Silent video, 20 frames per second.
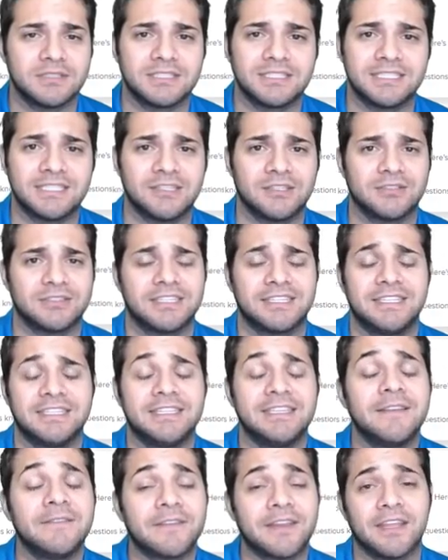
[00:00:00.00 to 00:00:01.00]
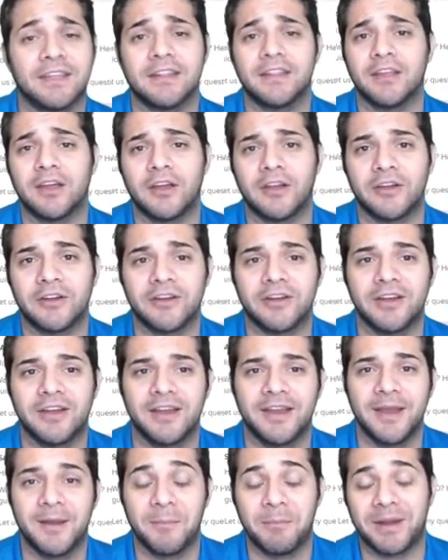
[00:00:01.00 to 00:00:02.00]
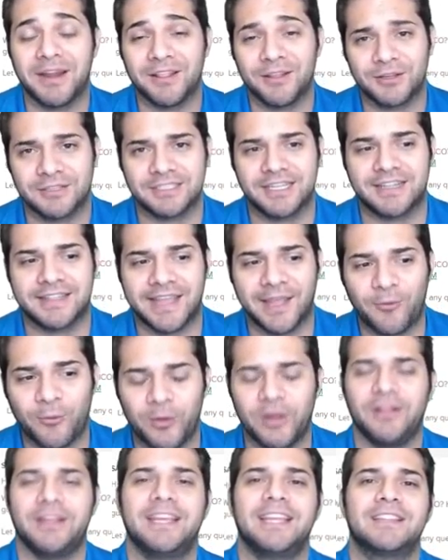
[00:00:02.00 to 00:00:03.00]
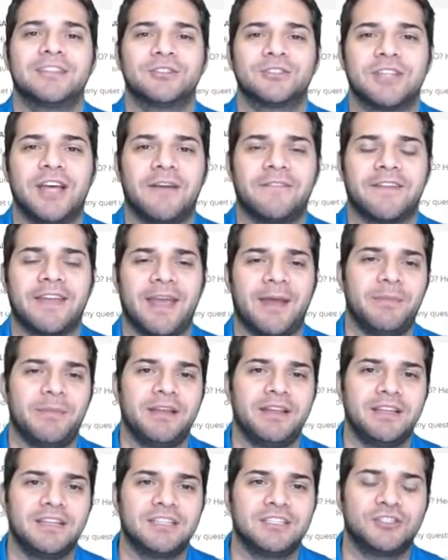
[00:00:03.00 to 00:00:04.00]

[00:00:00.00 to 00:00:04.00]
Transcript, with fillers: still significantly under, but it looks like they will hit their soft cap.